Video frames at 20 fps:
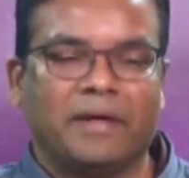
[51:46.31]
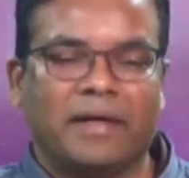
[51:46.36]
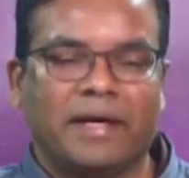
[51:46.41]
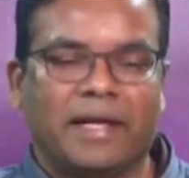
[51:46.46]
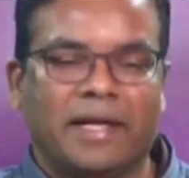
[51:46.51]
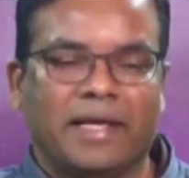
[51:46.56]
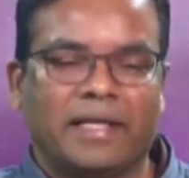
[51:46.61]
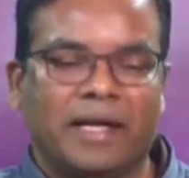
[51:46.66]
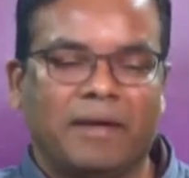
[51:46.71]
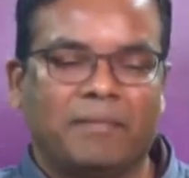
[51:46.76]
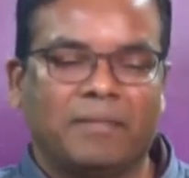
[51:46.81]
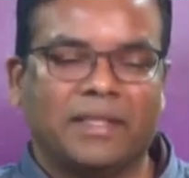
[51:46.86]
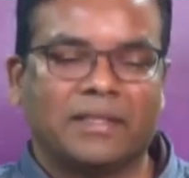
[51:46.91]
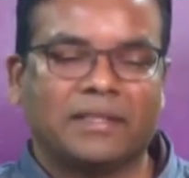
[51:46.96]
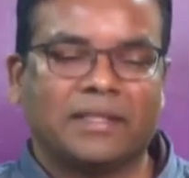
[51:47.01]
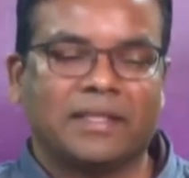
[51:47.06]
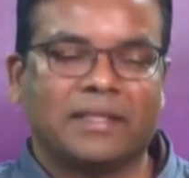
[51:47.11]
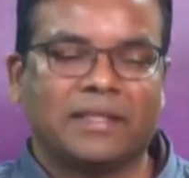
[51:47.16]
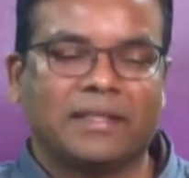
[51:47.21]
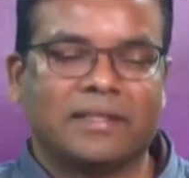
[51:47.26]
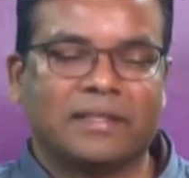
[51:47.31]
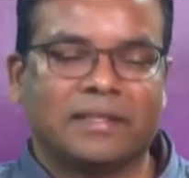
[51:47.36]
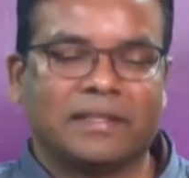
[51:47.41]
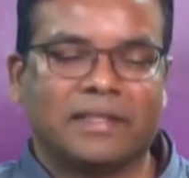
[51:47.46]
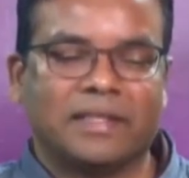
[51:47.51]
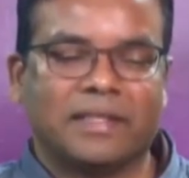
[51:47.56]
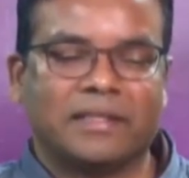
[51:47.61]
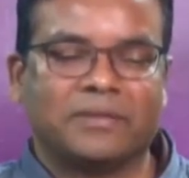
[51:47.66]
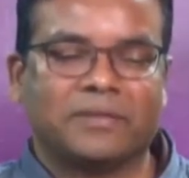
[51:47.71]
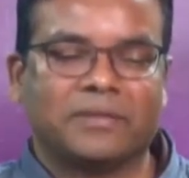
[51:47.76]
And as I mentioned,
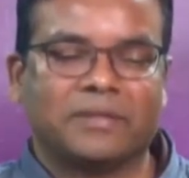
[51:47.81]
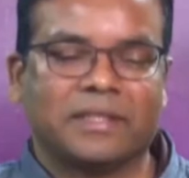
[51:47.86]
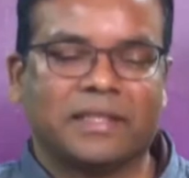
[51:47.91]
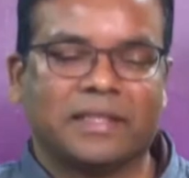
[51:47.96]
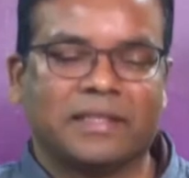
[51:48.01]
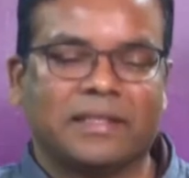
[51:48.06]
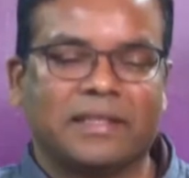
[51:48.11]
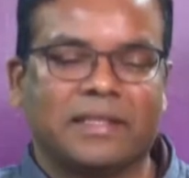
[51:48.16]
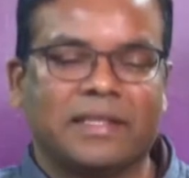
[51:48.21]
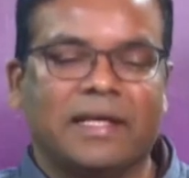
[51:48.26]
AstroSat